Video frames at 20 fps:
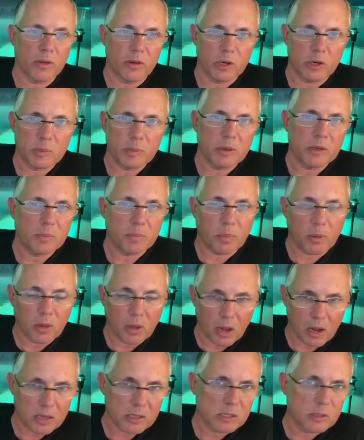there's been
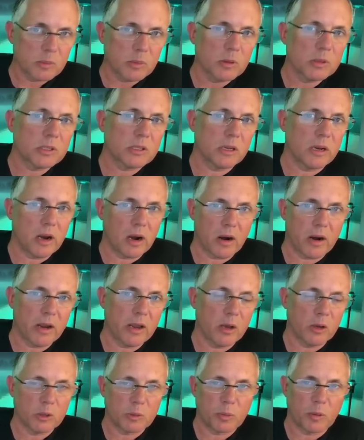plausible
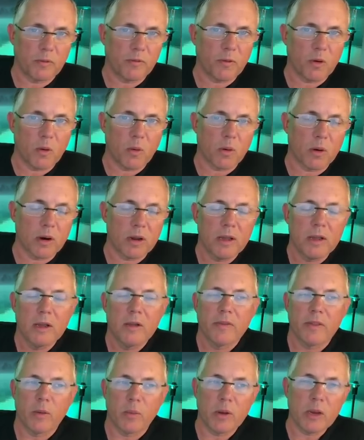scenarios put forward
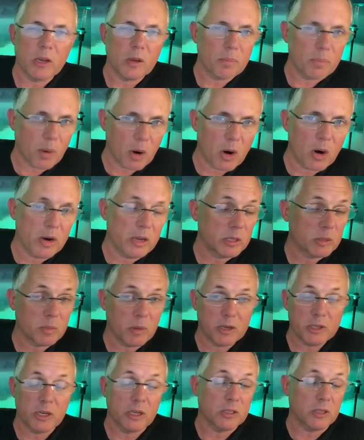that we could burn as as
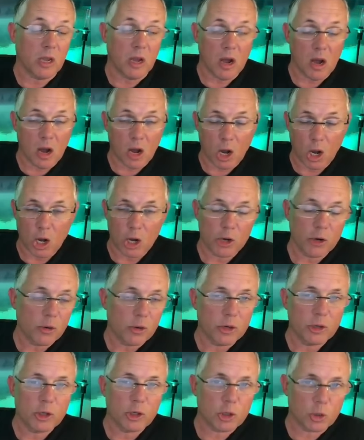much as
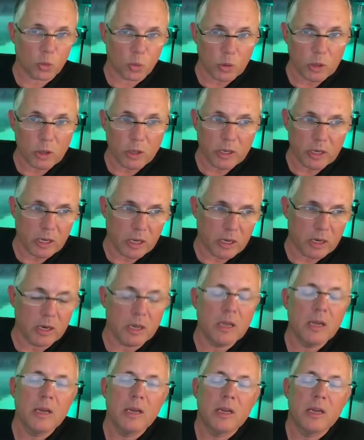100 trillion